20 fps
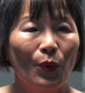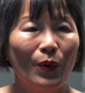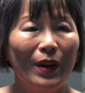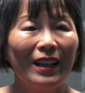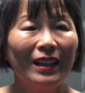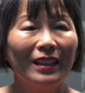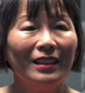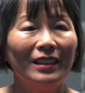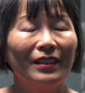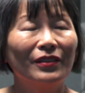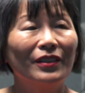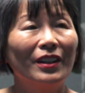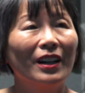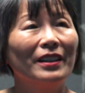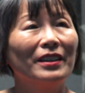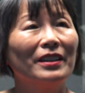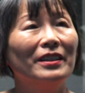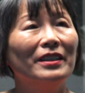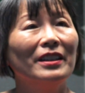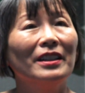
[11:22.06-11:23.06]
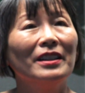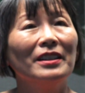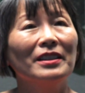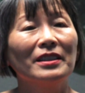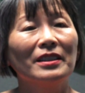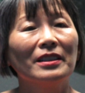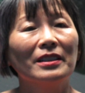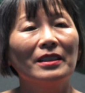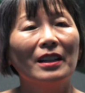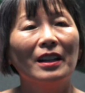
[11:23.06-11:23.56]
Well, I've got
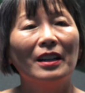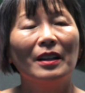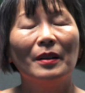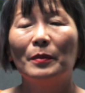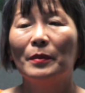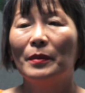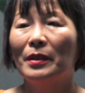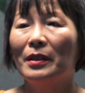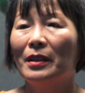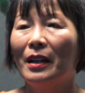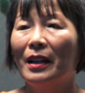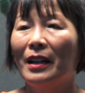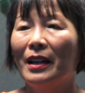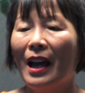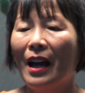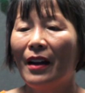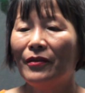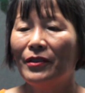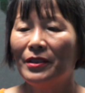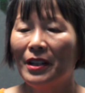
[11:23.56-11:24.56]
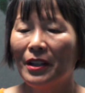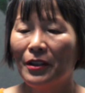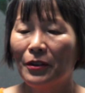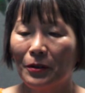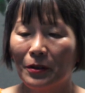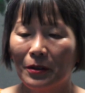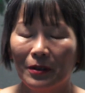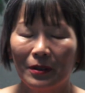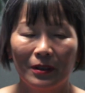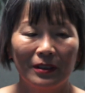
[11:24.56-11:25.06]
this. I have
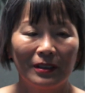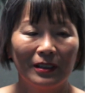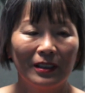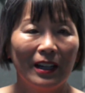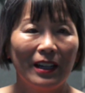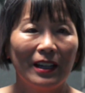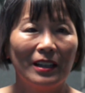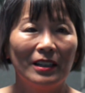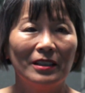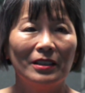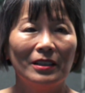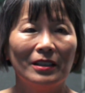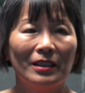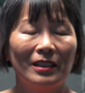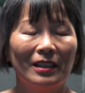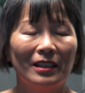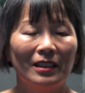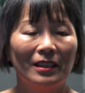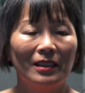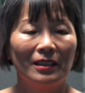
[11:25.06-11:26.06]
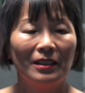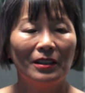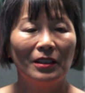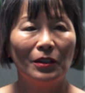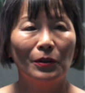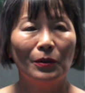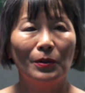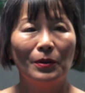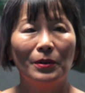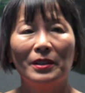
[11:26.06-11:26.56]
another client in
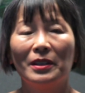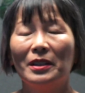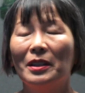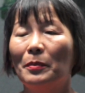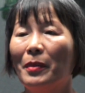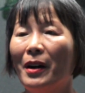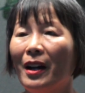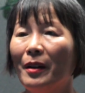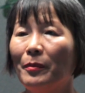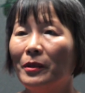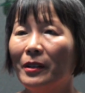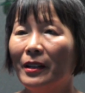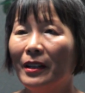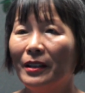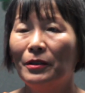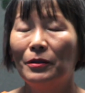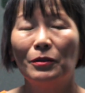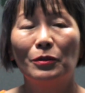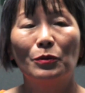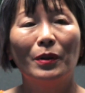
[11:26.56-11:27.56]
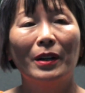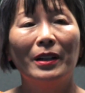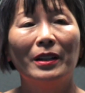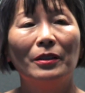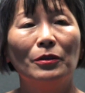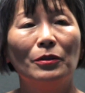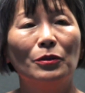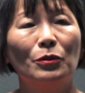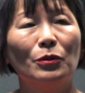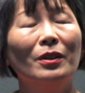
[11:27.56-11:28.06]
who's in the pipeline who's
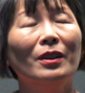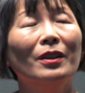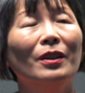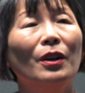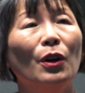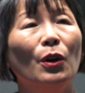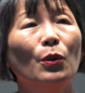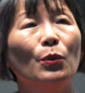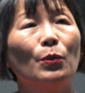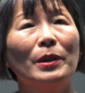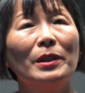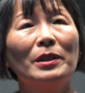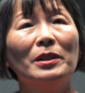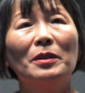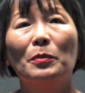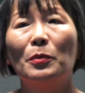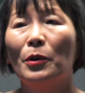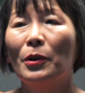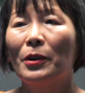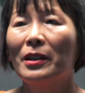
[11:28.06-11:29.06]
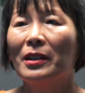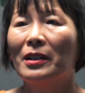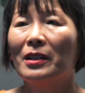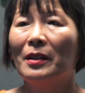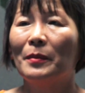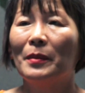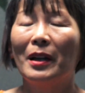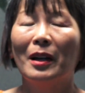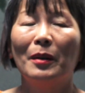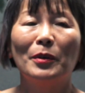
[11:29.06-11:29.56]
written a book, and
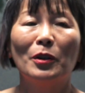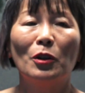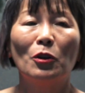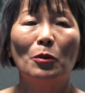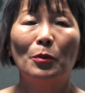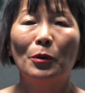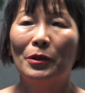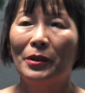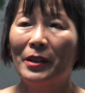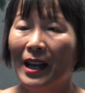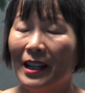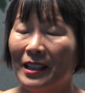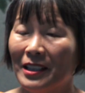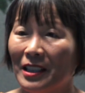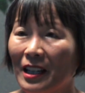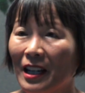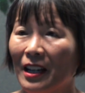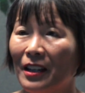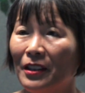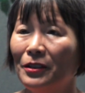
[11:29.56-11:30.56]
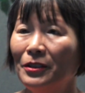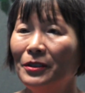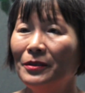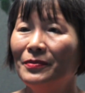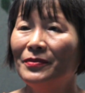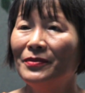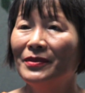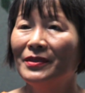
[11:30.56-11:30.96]
I'm helping her put that together.